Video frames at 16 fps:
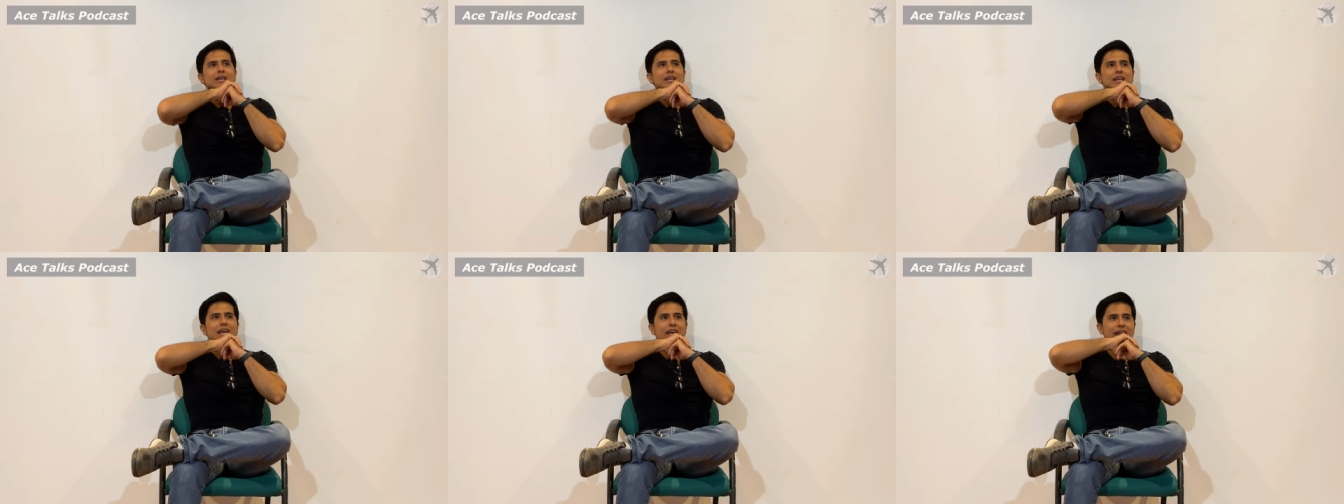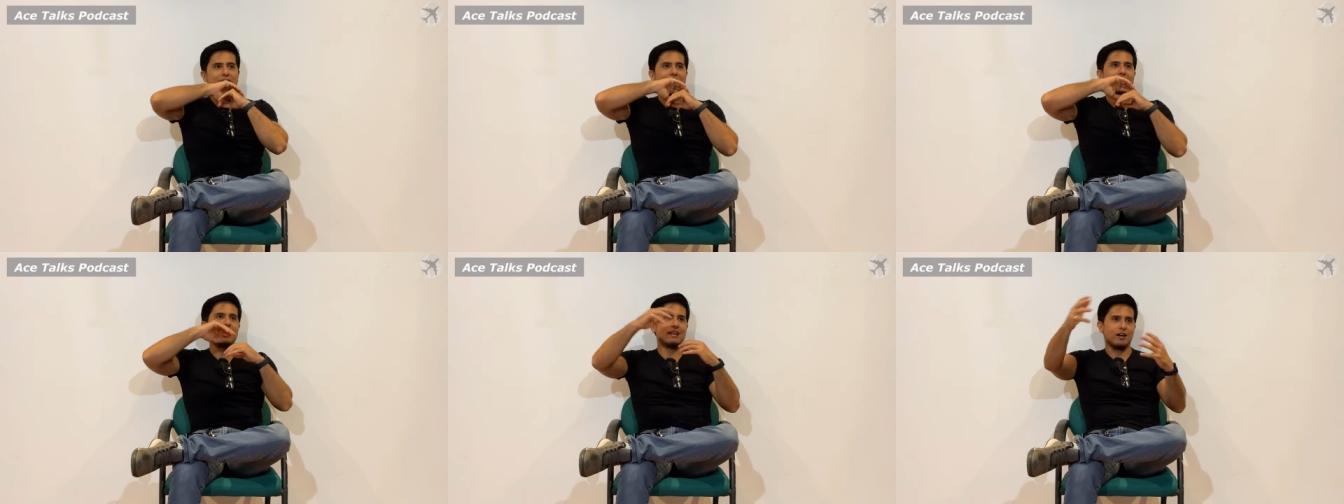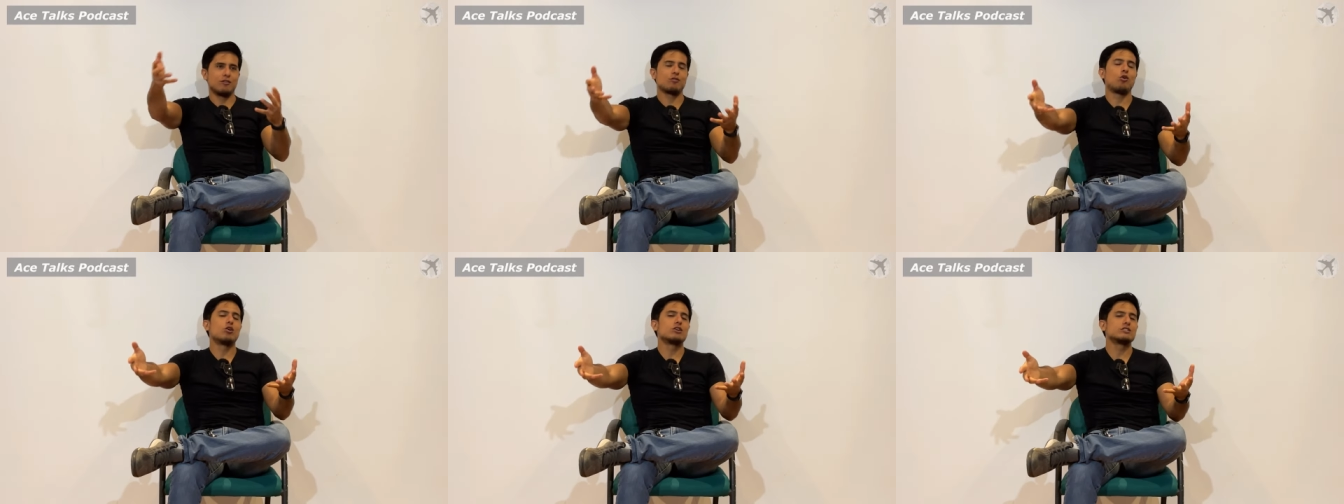it, it of
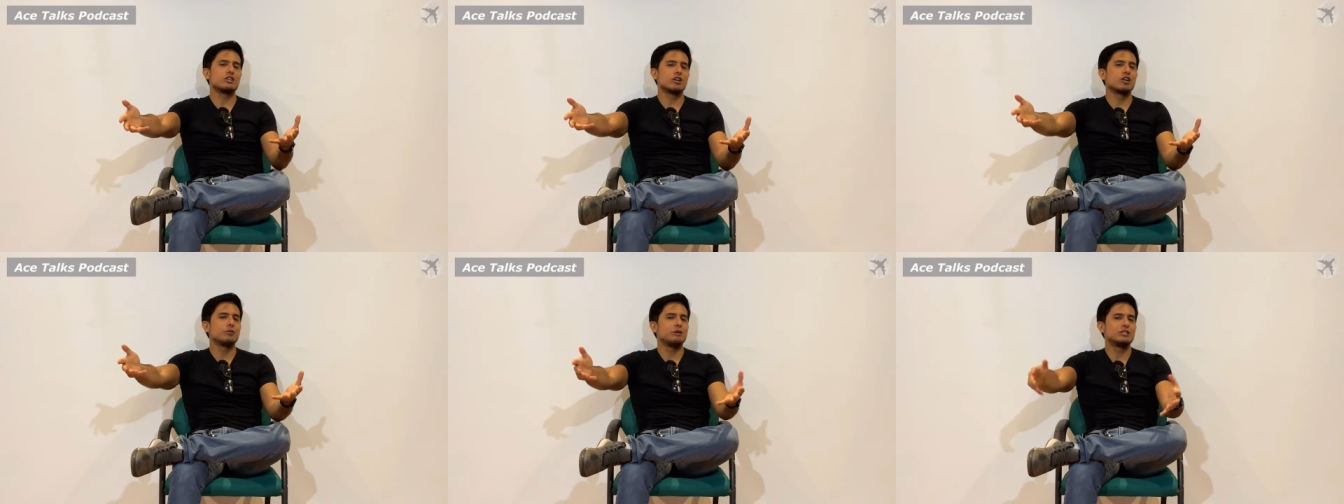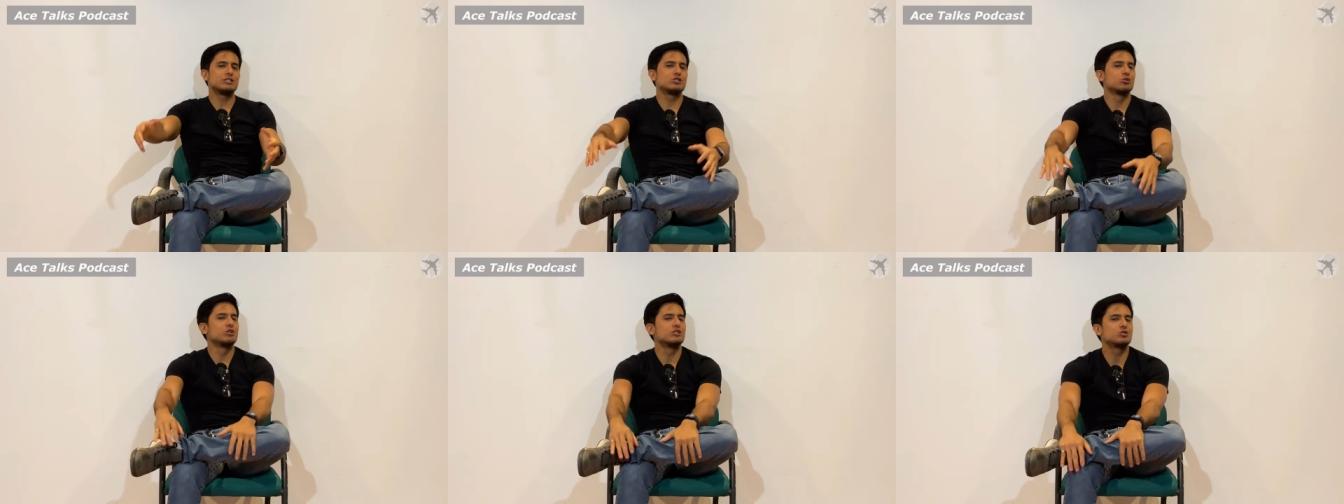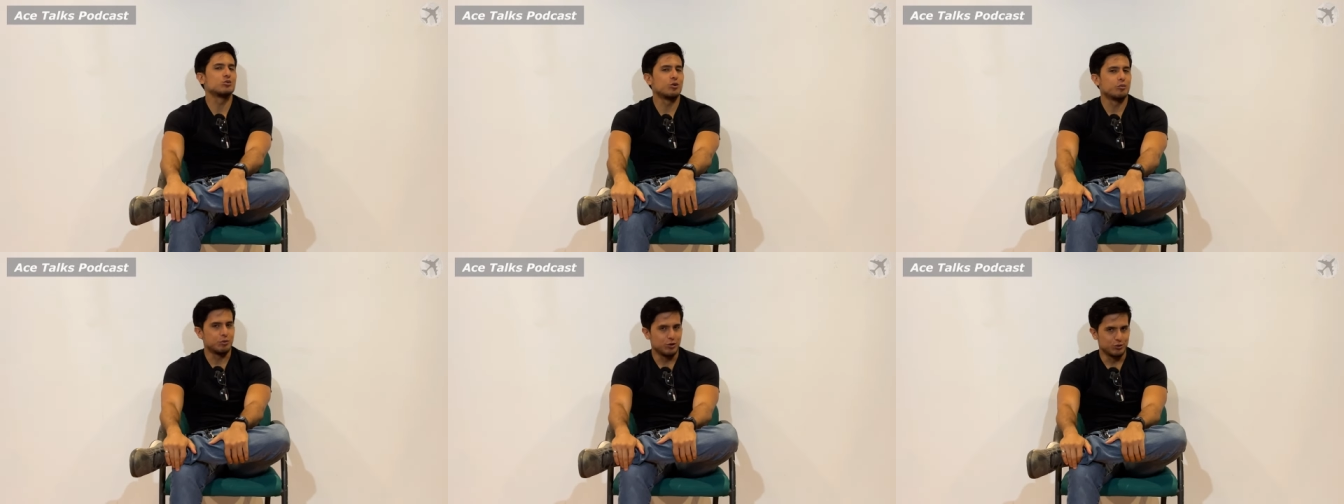course, there are going to be students who
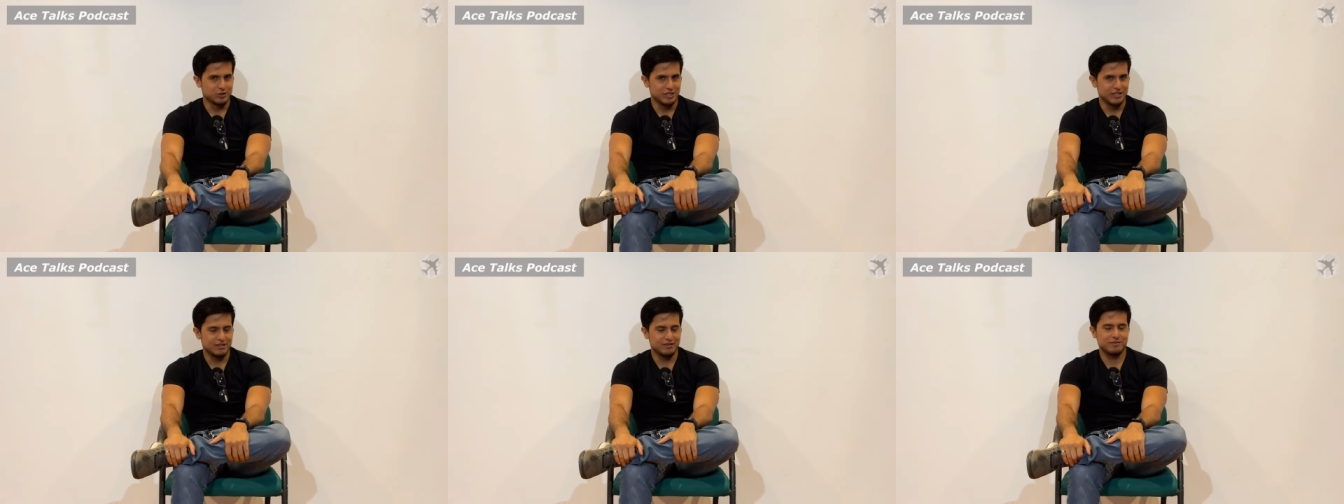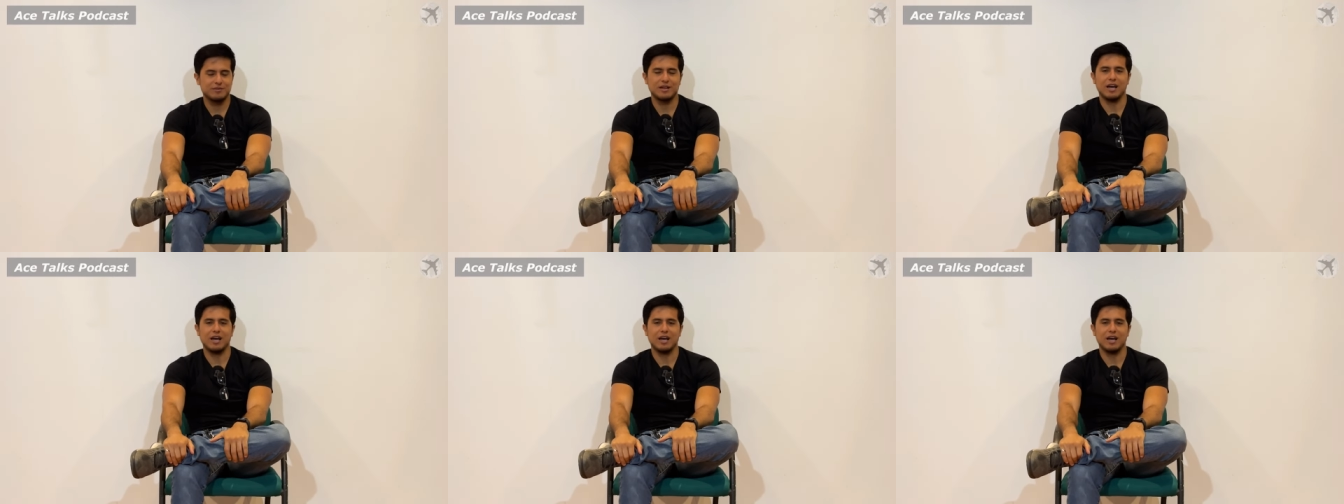abuse it.